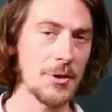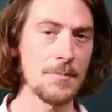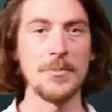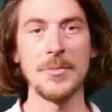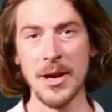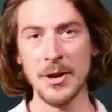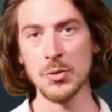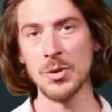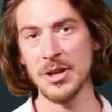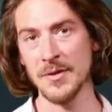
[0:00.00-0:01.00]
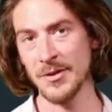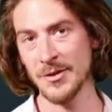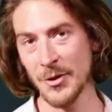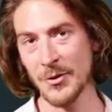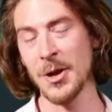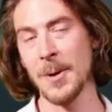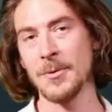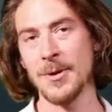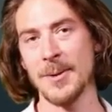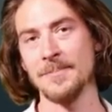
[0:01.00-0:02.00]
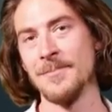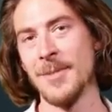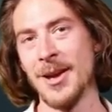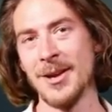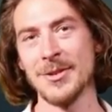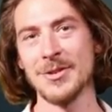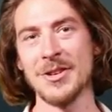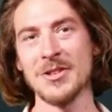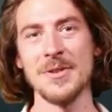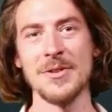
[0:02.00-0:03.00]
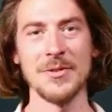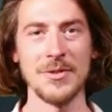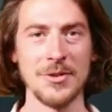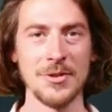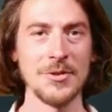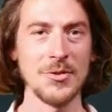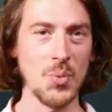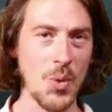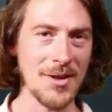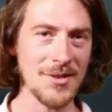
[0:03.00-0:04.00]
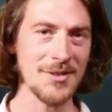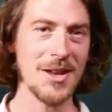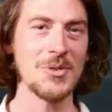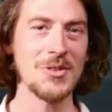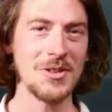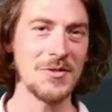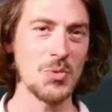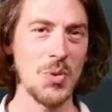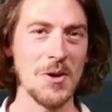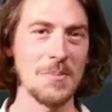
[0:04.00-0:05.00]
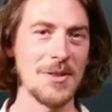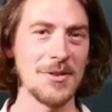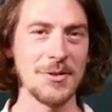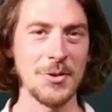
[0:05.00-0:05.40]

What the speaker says: fail, NATO would give itself an upgrade. Now, such means of deterrence was not received well by the